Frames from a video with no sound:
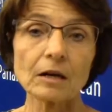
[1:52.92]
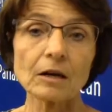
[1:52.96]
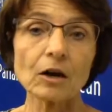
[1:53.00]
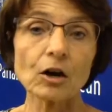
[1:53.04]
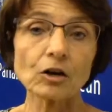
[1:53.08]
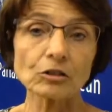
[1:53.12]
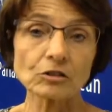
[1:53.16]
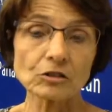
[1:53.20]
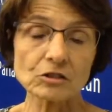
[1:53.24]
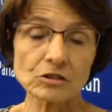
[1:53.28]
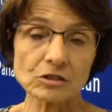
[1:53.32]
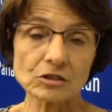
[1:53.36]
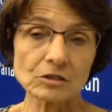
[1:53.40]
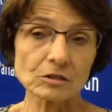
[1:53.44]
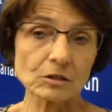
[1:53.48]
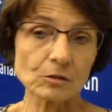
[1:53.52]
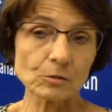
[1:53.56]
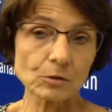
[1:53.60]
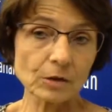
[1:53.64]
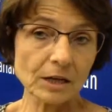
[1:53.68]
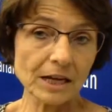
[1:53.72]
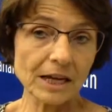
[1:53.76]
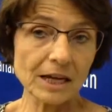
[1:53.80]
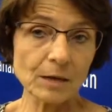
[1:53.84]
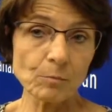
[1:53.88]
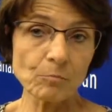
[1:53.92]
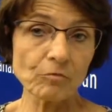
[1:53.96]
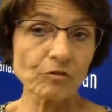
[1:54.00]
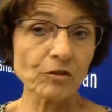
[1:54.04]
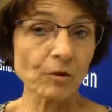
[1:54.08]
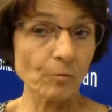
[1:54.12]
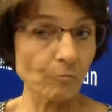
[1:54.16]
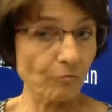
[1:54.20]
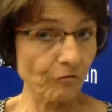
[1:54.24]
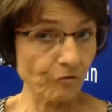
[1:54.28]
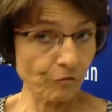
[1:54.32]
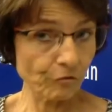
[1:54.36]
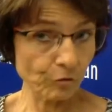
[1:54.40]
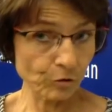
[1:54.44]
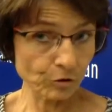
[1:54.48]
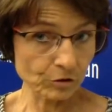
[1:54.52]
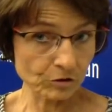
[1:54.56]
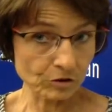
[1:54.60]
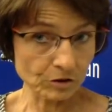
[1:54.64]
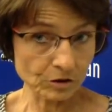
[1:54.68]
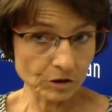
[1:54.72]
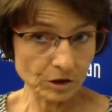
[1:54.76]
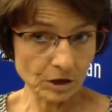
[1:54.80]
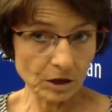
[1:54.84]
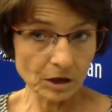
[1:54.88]
Others came from
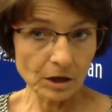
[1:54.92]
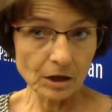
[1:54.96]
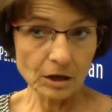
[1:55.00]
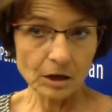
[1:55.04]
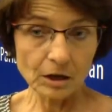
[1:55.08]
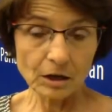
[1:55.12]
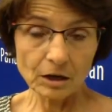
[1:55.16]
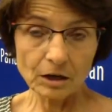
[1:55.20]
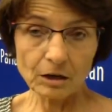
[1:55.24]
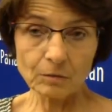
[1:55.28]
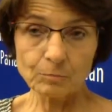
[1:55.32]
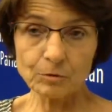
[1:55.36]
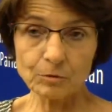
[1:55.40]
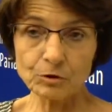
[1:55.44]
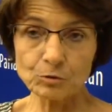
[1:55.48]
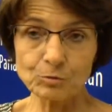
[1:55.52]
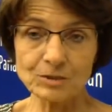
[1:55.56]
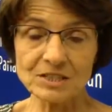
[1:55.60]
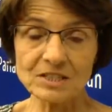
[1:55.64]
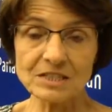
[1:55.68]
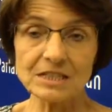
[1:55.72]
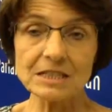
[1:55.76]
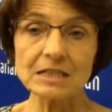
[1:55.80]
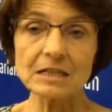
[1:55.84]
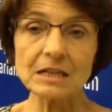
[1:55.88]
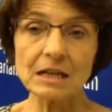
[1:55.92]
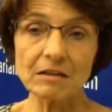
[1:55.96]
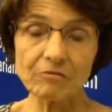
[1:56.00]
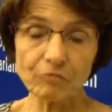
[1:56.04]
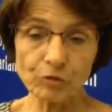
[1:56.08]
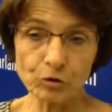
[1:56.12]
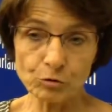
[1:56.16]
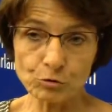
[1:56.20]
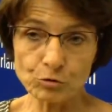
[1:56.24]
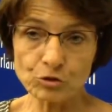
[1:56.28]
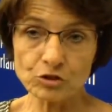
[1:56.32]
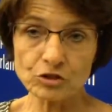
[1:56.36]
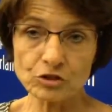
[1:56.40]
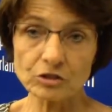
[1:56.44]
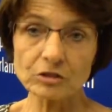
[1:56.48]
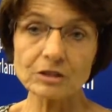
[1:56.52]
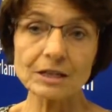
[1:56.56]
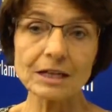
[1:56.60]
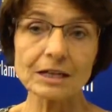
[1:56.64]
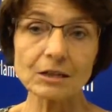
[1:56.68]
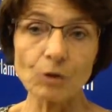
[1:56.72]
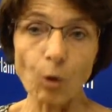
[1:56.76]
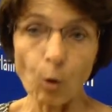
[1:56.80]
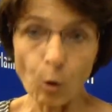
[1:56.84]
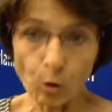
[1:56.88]
further. But we see evolution
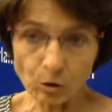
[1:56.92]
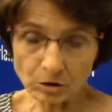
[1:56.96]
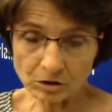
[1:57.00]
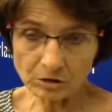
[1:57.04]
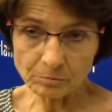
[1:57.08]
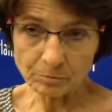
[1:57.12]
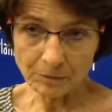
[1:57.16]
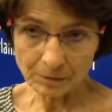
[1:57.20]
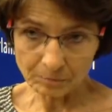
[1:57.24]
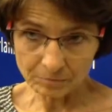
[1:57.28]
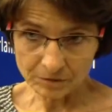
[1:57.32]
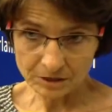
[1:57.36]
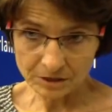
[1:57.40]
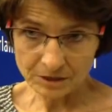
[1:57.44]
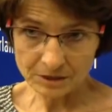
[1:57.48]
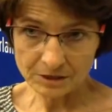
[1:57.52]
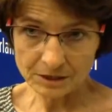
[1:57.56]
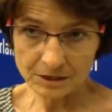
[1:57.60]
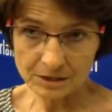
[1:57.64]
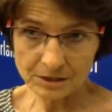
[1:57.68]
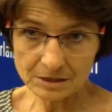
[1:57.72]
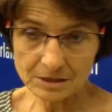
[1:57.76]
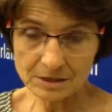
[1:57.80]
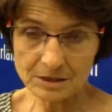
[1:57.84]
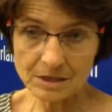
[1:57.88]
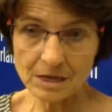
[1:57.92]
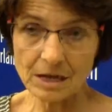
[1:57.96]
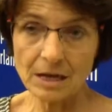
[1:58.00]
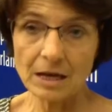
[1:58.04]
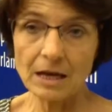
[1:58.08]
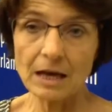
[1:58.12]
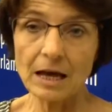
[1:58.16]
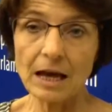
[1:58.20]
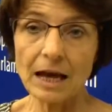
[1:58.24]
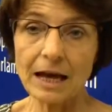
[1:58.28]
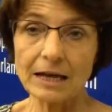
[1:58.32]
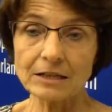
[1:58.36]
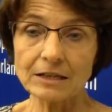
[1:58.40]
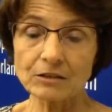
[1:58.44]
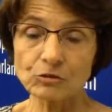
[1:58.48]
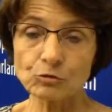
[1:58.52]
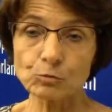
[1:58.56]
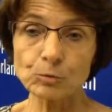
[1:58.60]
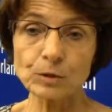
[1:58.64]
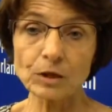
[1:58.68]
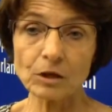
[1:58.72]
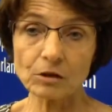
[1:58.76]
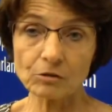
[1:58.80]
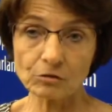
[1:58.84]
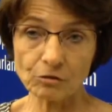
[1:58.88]
in all the member states, and
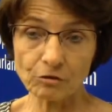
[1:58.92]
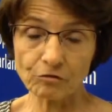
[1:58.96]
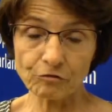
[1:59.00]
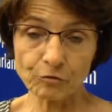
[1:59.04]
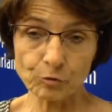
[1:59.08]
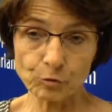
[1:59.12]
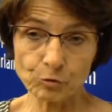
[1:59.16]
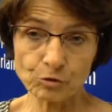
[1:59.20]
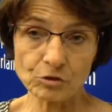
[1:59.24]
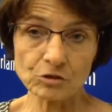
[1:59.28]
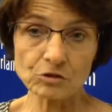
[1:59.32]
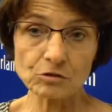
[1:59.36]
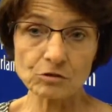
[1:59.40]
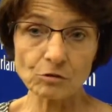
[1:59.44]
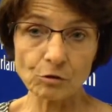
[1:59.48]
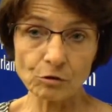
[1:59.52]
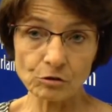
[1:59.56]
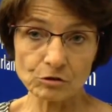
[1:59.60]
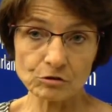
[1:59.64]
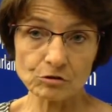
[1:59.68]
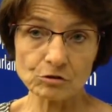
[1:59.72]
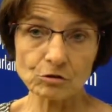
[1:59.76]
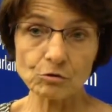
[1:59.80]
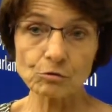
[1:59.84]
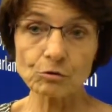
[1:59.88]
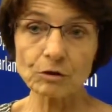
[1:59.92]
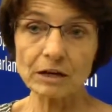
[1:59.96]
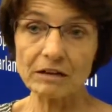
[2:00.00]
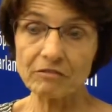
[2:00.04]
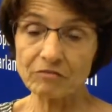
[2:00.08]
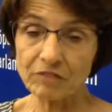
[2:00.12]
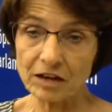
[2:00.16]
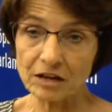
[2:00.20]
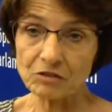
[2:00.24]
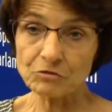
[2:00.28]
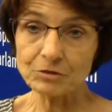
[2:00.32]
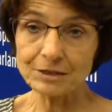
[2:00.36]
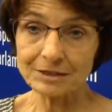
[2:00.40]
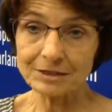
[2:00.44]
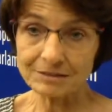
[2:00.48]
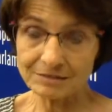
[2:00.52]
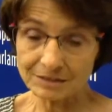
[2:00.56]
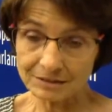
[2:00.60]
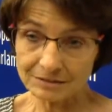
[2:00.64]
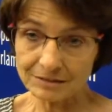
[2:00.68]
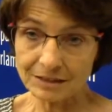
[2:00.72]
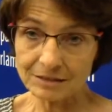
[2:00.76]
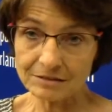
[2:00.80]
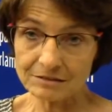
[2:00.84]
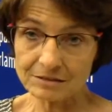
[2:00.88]
we are, of course, also
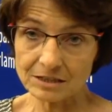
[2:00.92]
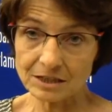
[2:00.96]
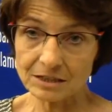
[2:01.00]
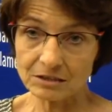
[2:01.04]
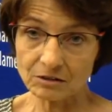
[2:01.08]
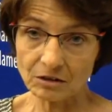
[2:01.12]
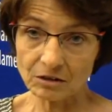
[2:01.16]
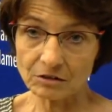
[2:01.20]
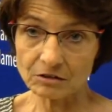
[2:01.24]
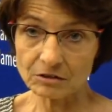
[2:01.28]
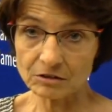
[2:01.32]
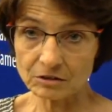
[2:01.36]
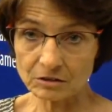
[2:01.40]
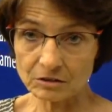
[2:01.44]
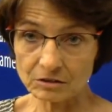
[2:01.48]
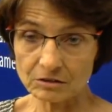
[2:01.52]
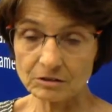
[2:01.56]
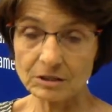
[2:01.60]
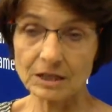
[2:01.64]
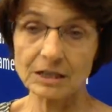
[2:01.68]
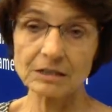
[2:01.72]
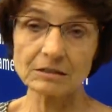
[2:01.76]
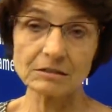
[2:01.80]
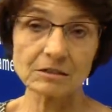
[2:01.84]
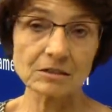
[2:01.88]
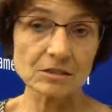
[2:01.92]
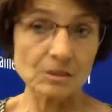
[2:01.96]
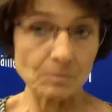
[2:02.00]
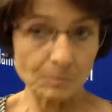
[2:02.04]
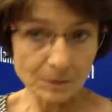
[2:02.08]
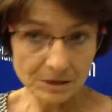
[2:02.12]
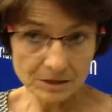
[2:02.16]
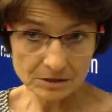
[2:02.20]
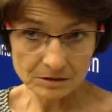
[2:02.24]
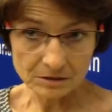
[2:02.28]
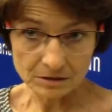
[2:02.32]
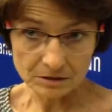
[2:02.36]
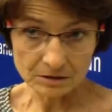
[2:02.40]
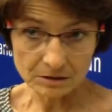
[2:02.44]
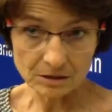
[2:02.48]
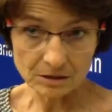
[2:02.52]
evaluating that in our in the semester.